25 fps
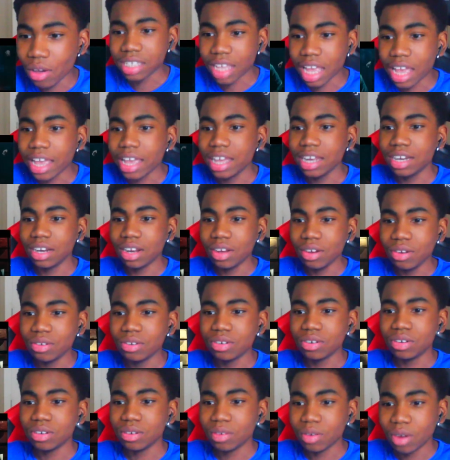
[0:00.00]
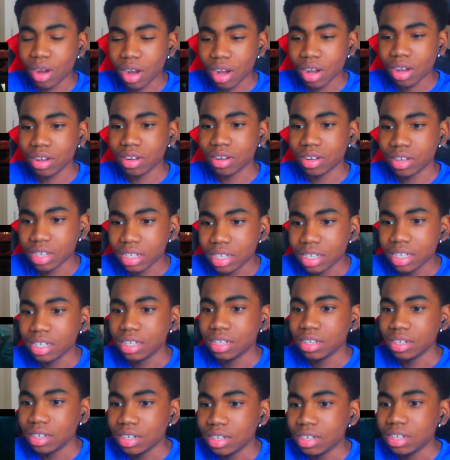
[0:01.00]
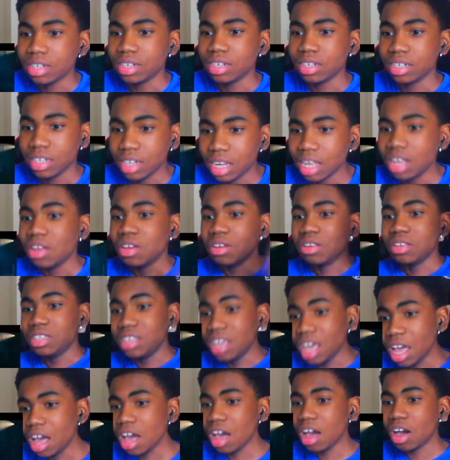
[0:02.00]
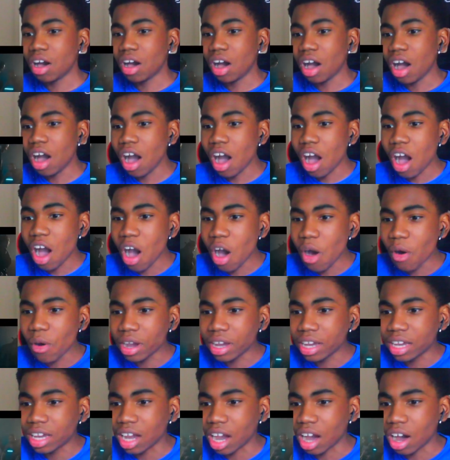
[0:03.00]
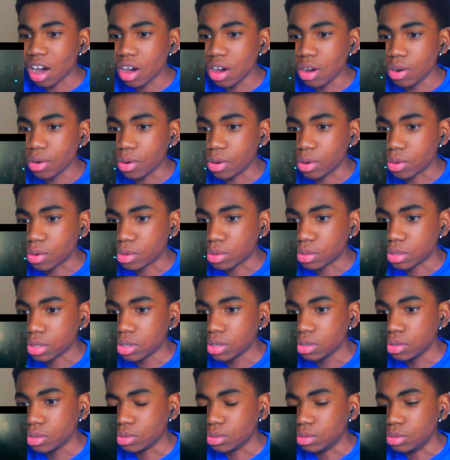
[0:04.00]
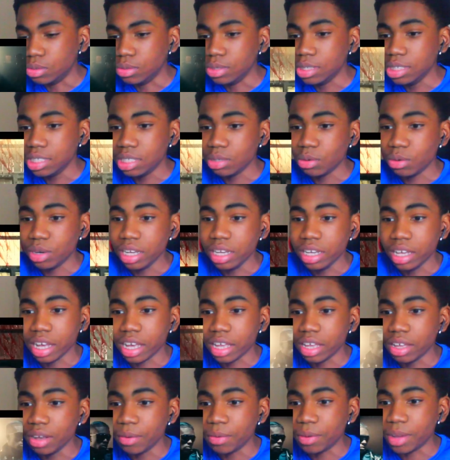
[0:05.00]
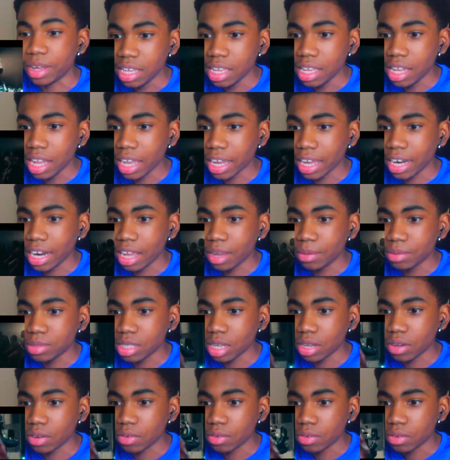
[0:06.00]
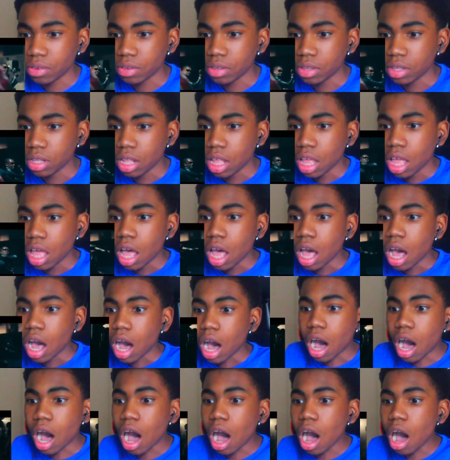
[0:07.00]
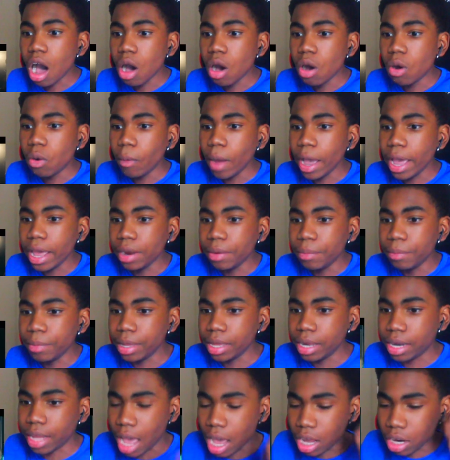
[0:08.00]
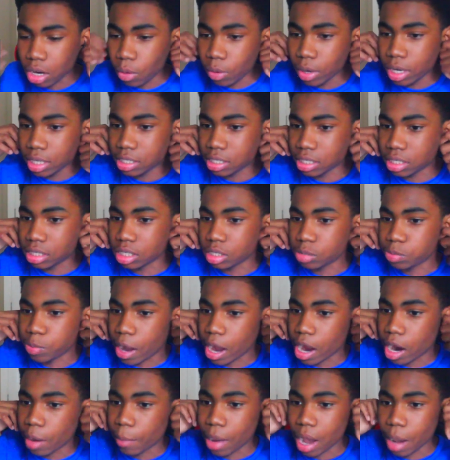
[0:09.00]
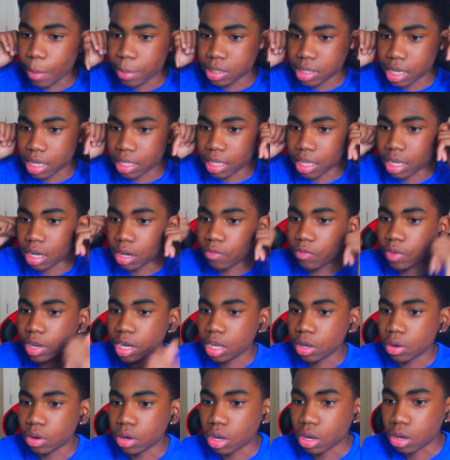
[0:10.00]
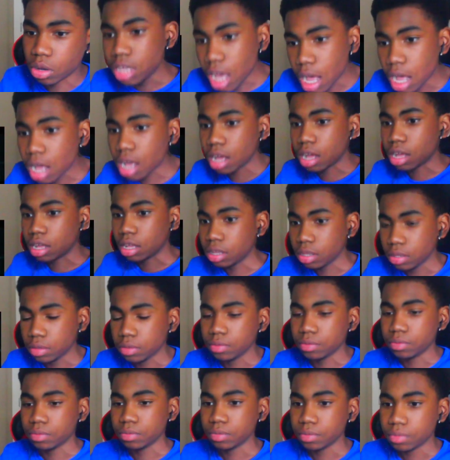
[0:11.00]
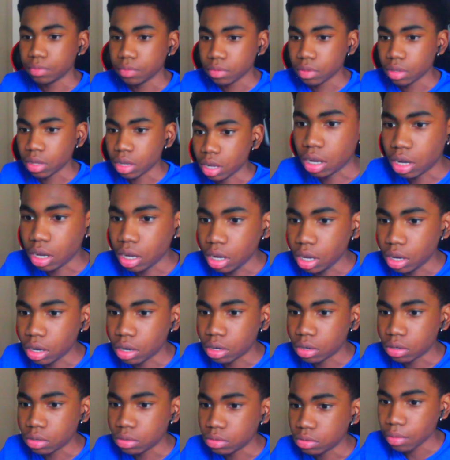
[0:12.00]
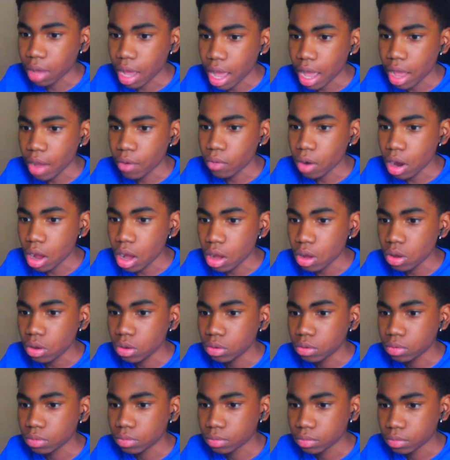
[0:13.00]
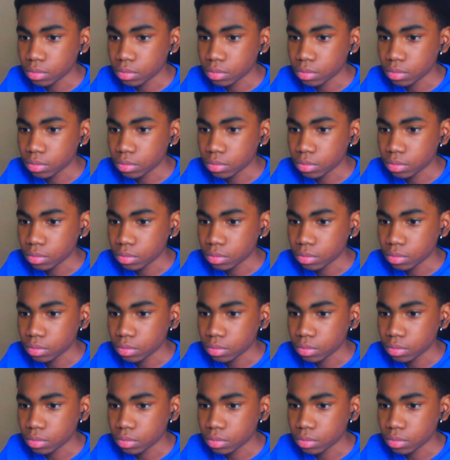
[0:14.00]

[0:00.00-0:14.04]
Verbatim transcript: I'm so up and I can't turn it Yeah. Oh. Oh. Oh. We see what he cut him. He's looking at himself. Oh, wait a minute. I know what this is inspired by. I'm saying in the video though. Yeah. Uh oh. Viral.